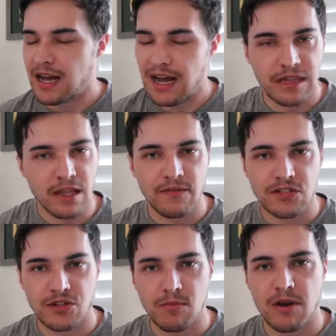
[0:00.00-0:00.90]
I love it
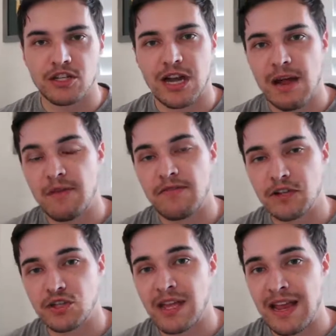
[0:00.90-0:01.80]
so much. I'm
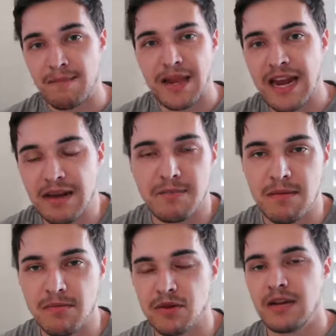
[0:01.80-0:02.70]
officially a paid
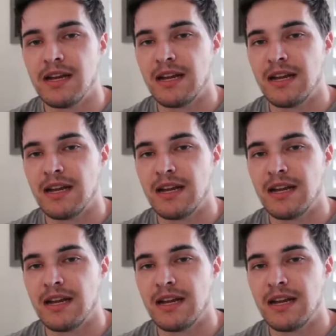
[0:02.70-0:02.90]
member.